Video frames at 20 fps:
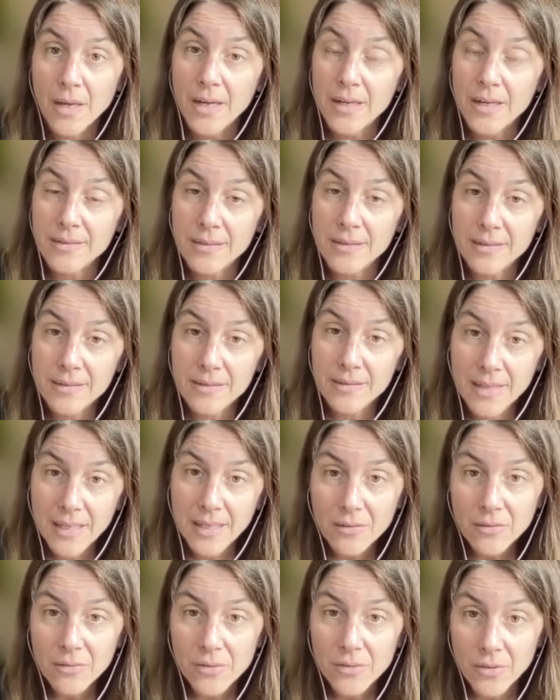A
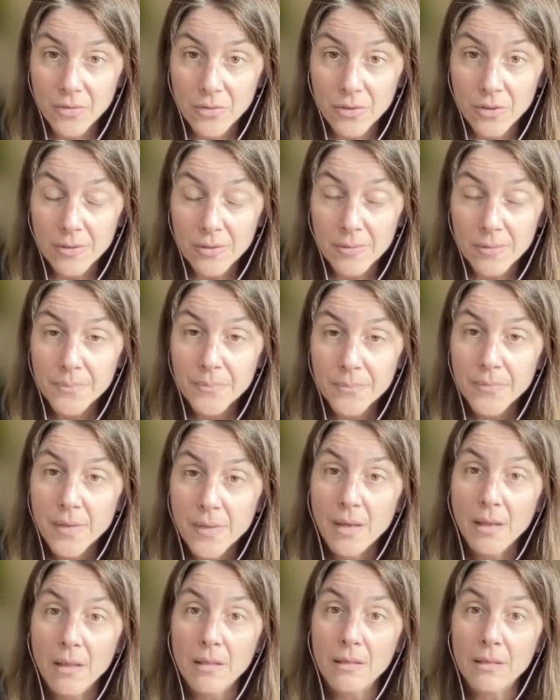sustainer donor
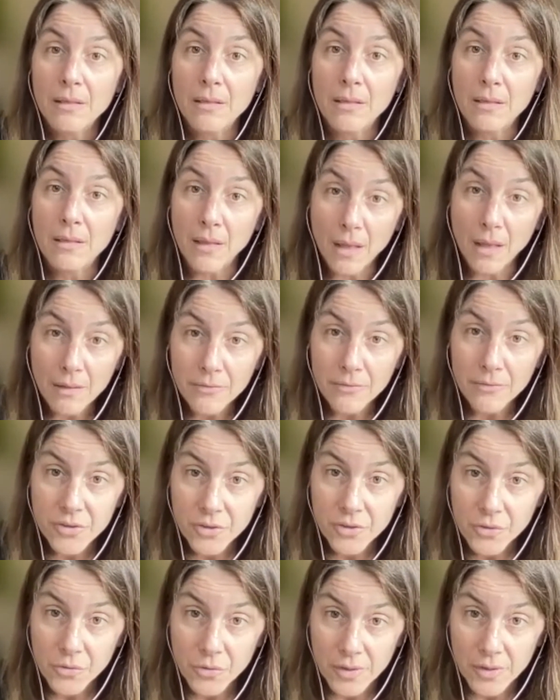loves
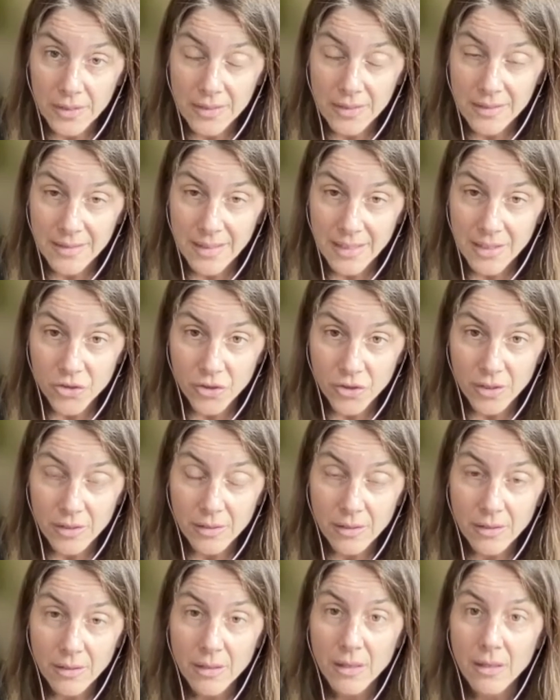your
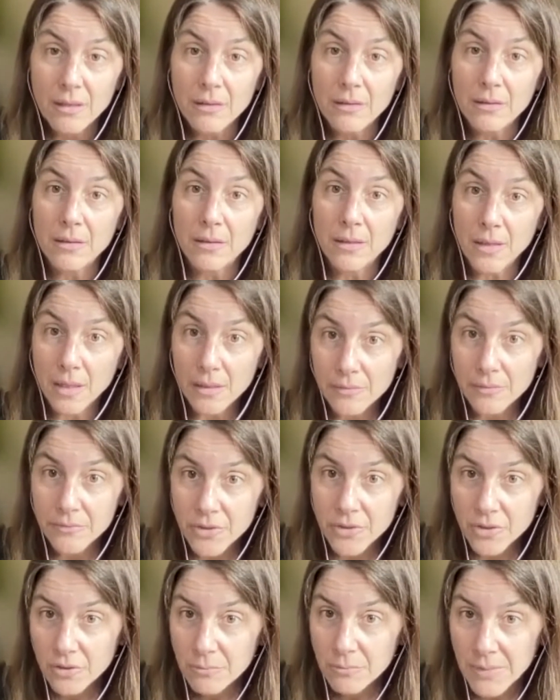organization, loves
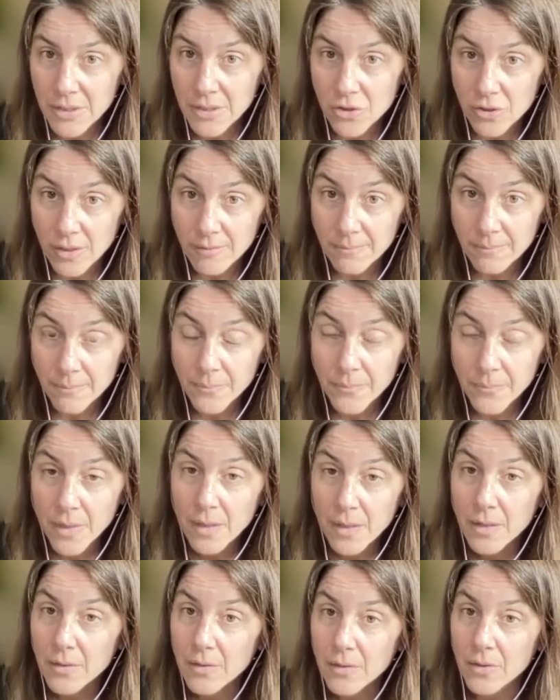your mission,
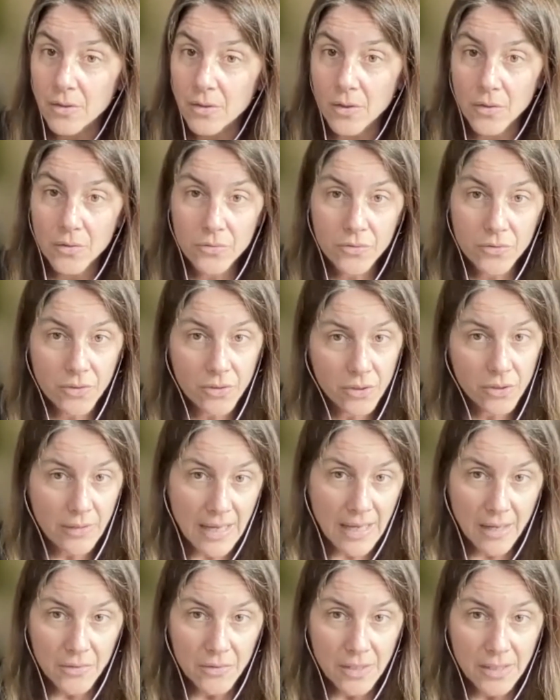goes to your
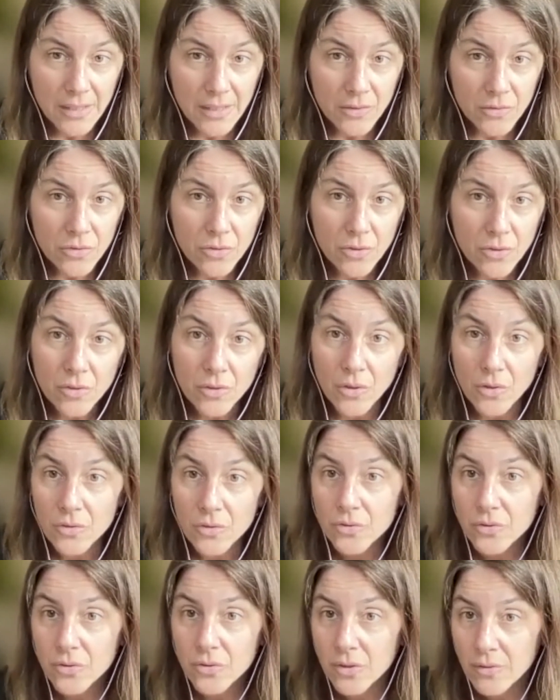outings,
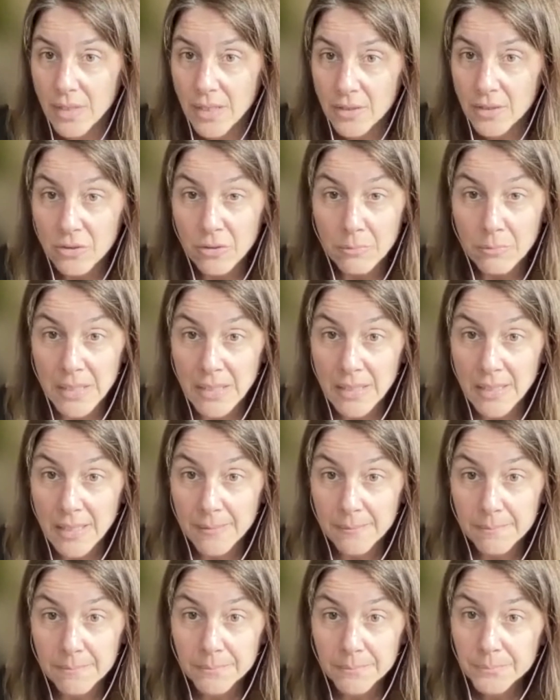goes to your annual
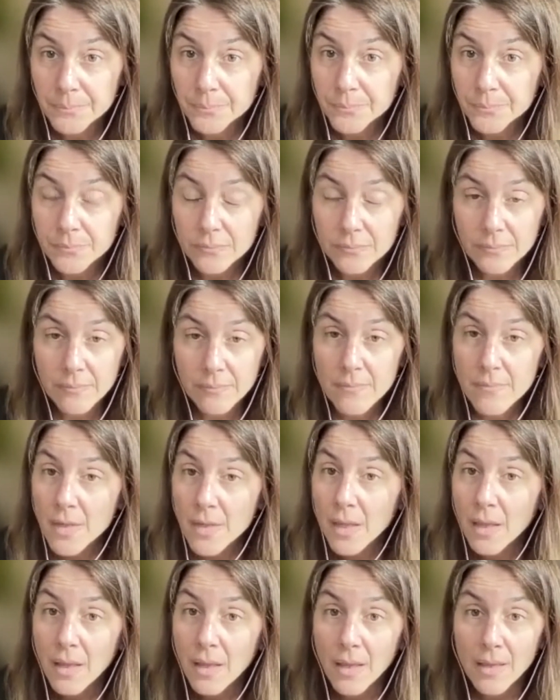meeting.
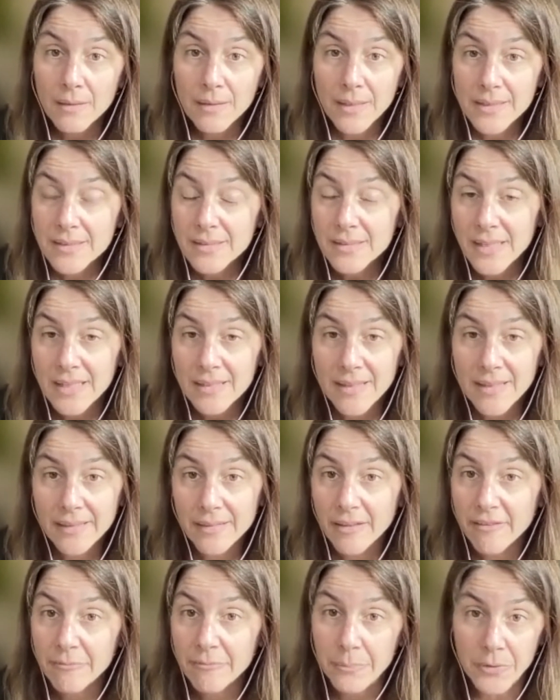Let's say they
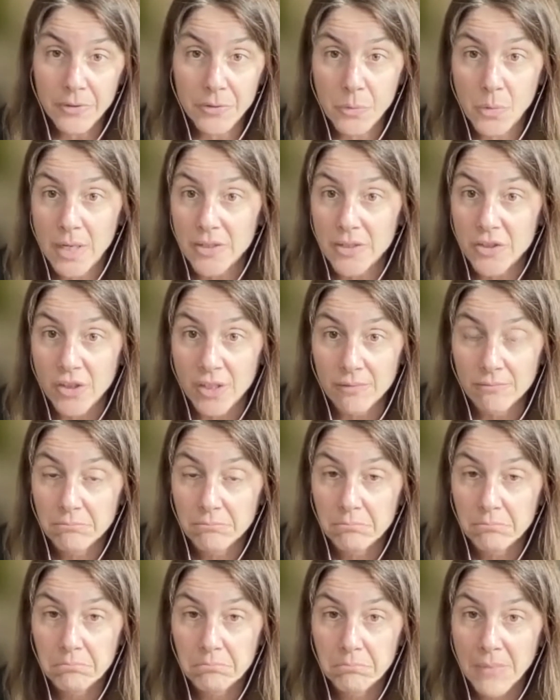love bird watching
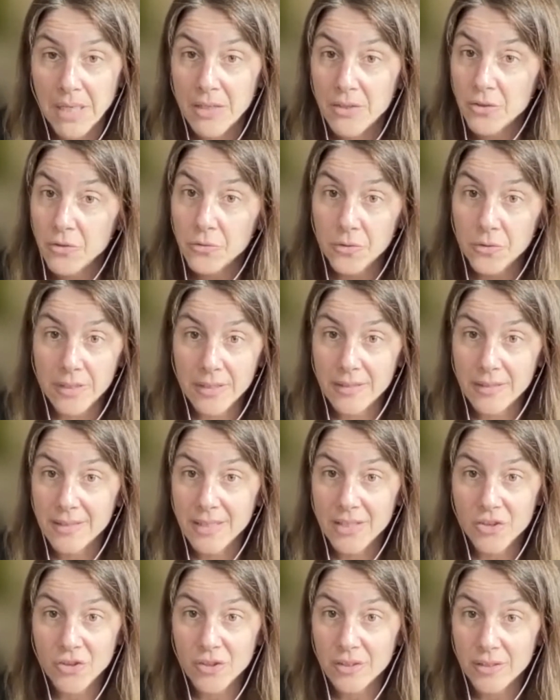and your
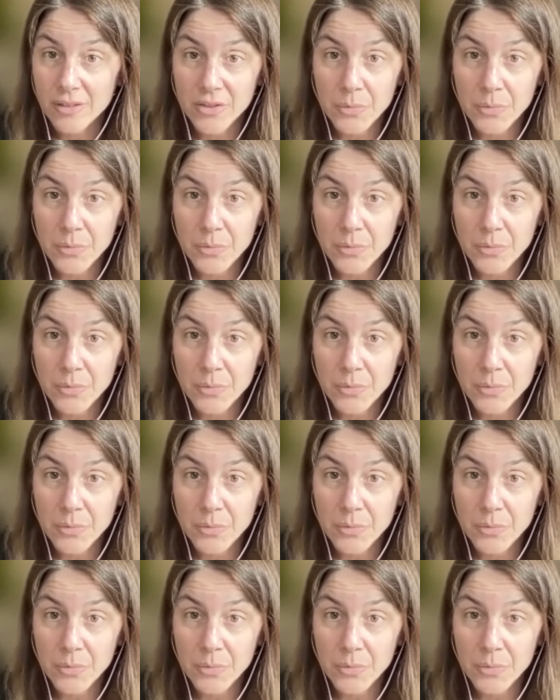organization does